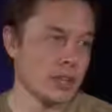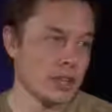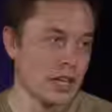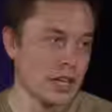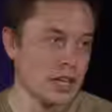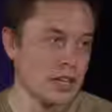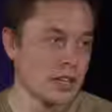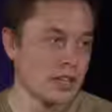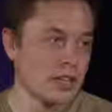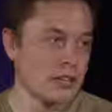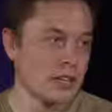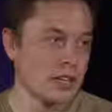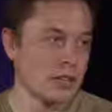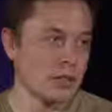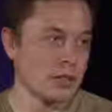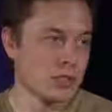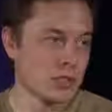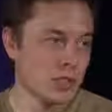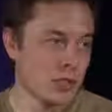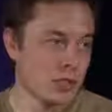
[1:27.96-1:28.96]
the idea is
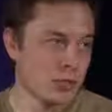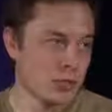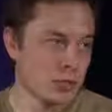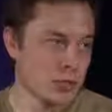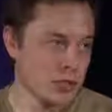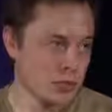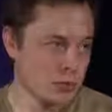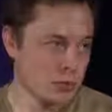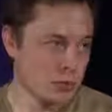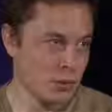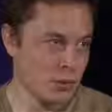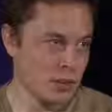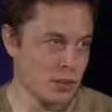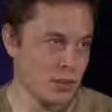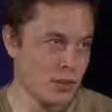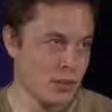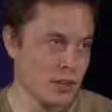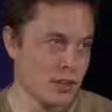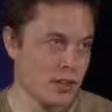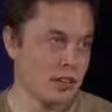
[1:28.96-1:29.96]
that we start off with the sports
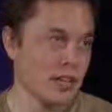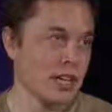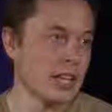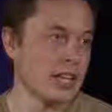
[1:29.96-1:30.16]
car,